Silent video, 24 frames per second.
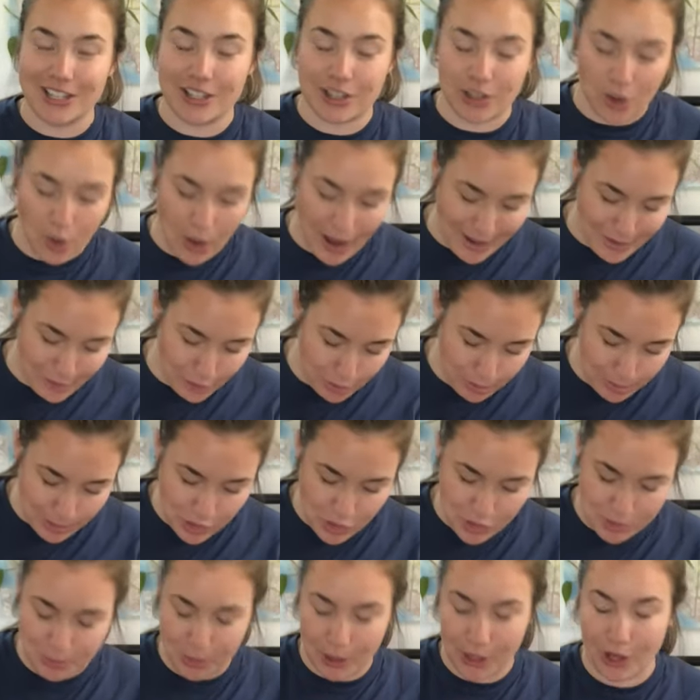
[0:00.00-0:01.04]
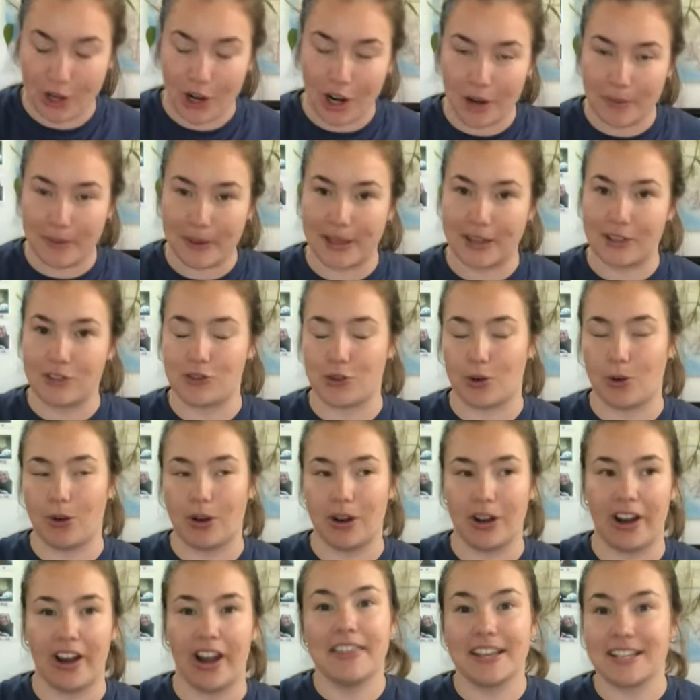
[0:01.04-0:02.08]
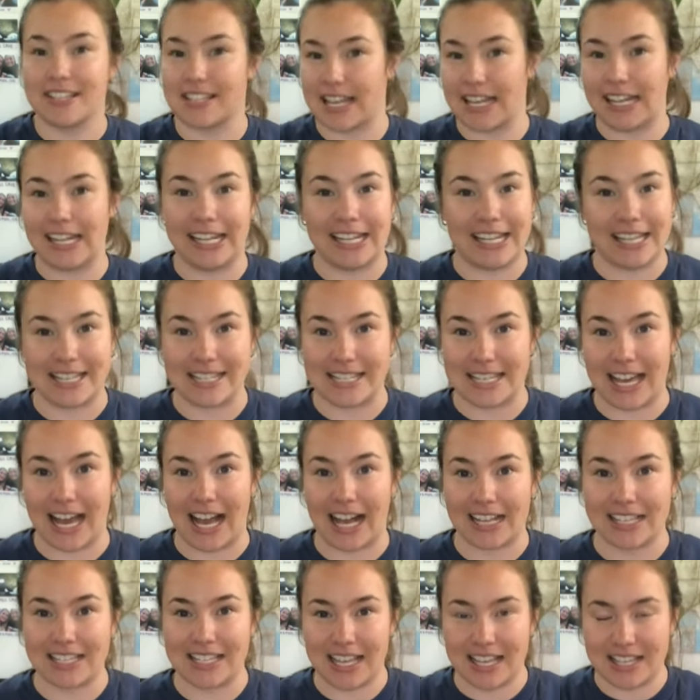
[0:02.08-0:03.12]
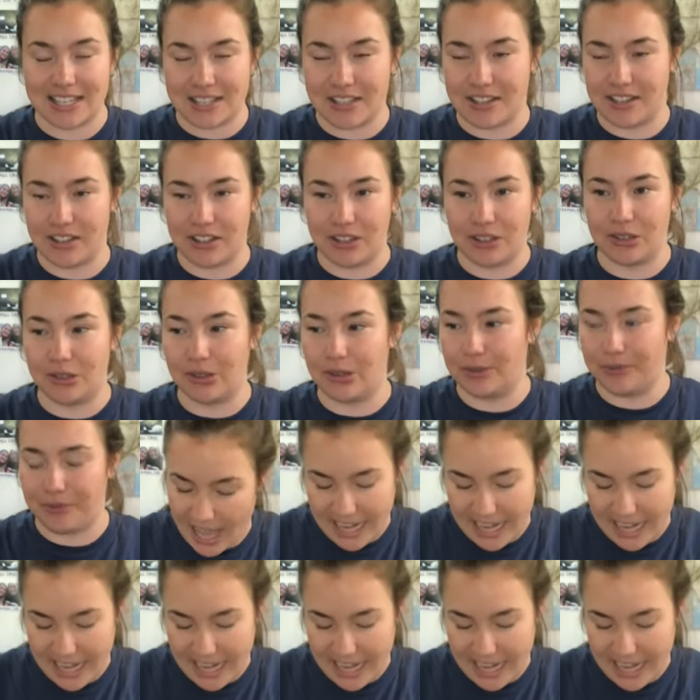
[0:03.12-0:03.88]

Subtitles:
so I normally just put garbage or things I need easy access to,